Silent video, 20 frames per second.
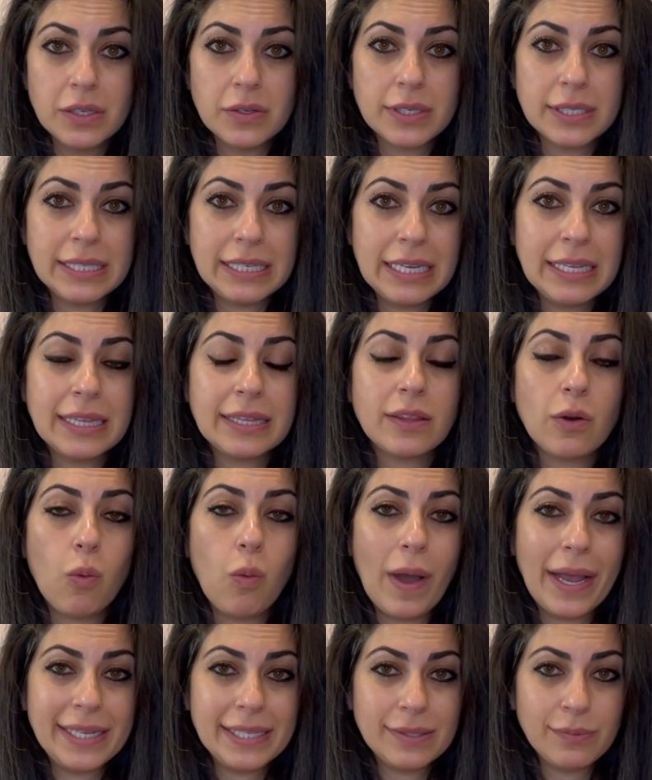you'll see that the
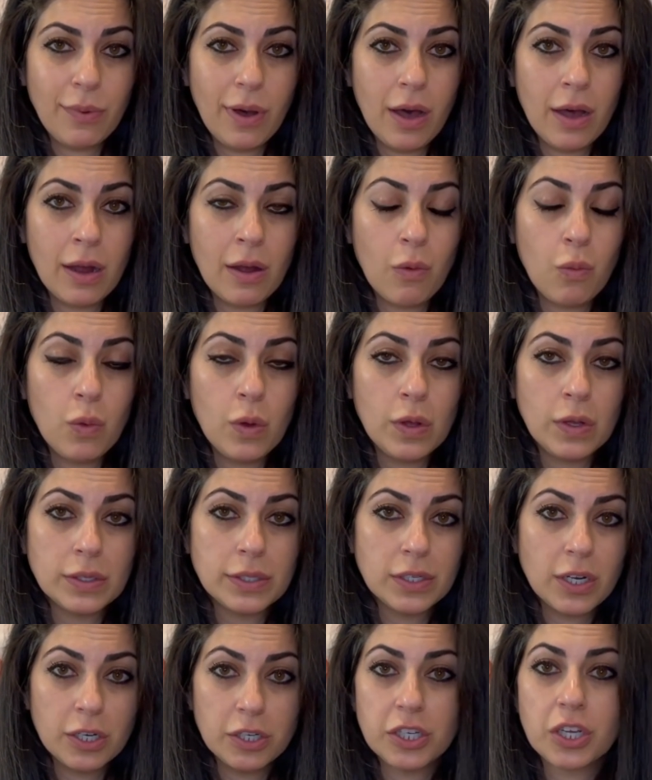white spot will
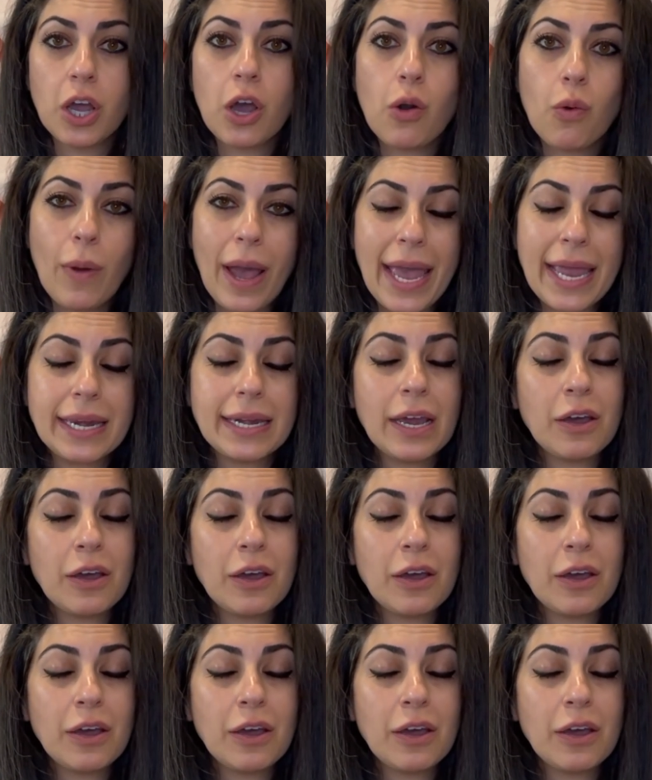start to go away.